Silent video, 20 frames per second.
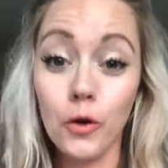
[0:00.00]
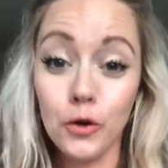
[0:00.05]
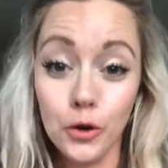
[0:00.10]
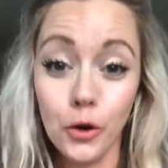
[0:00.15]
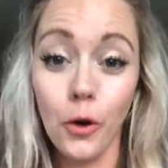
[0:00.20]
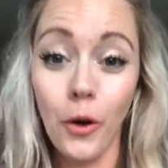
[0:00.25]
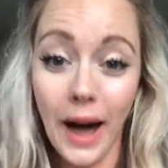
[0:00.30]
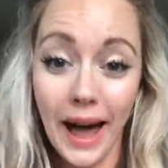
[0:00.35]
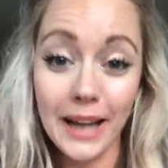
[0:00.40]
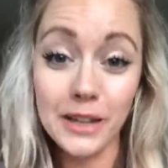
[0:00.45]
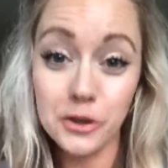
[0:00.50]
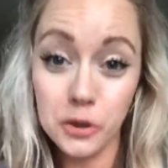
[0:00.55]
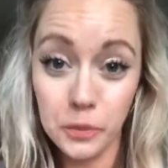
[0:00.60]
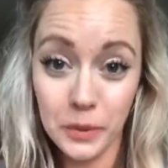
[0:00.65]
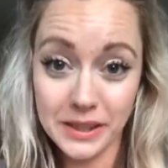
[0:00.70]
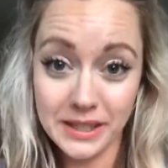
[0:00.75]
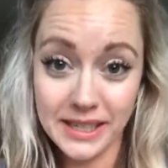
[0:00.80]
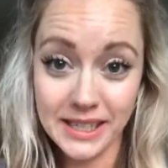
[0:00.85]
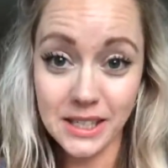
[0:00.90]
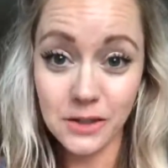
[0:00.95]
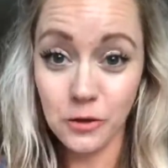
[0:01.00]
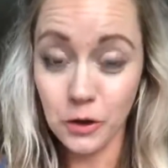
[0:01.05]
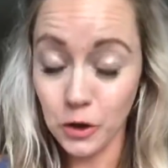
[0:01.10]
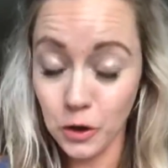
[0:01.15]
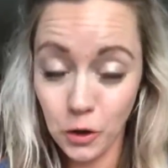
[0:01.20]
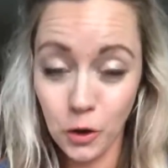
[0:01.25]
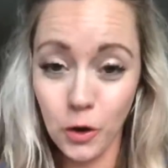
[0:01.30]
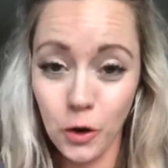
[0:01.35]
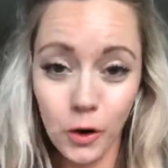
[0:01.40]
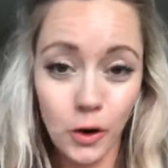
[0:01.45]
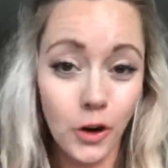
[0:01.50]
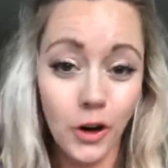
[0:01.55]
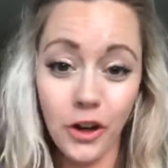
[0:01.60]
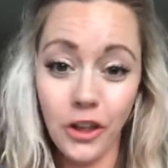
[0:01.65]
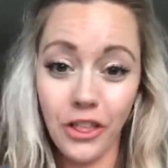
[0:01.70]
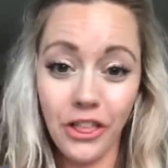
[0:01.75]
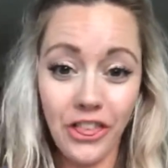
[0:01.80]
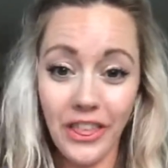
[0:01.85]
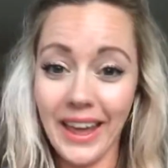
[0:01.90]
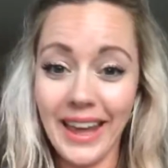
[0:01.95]
your actual business, for your
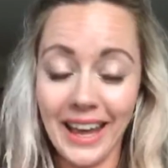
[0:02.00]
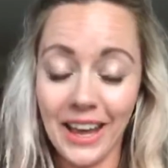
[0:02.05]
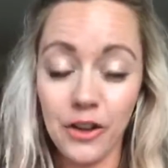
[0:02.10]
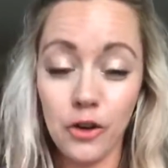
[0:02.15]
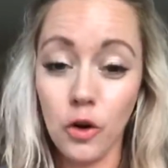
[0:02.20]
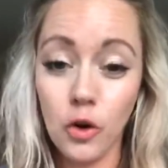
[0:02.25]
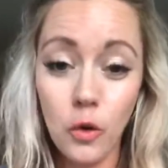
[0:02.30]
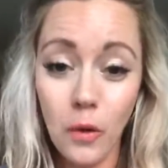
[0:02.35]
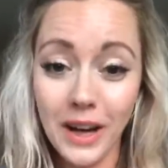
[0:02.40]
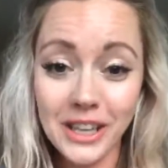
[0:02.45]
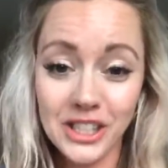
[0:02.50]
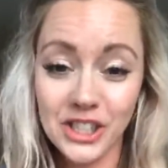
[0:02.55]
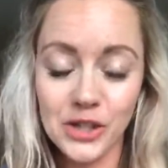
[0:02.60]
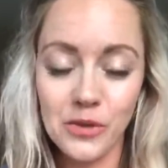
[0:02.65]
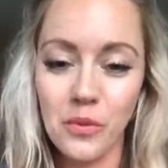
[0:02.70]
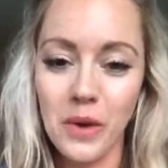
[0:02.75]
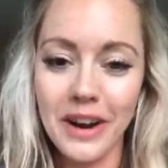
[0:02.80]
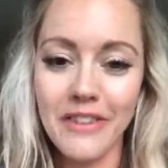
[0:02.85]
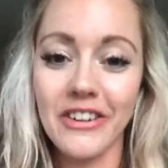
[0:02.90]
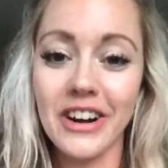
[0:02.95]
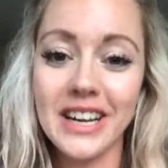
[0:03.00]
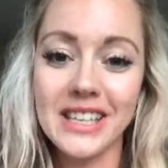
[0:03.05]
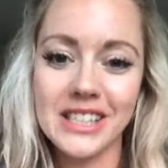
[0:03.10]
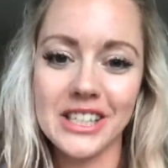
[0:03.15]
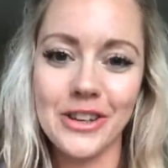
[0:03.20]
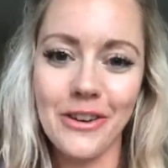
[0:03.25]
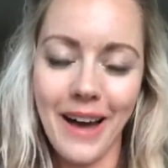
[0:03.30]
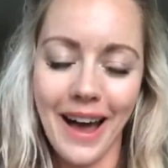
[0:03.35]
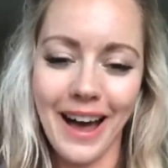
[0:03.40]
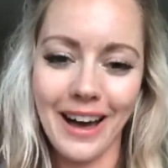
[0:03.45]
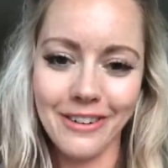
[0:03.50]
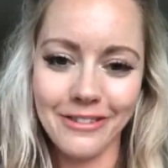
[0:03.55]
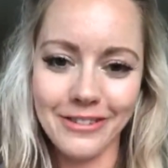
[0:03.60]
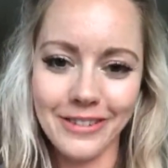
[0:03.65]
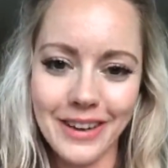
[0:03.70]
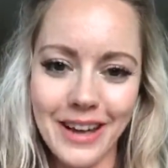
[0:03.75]
thing, your question, whatever it is that you have.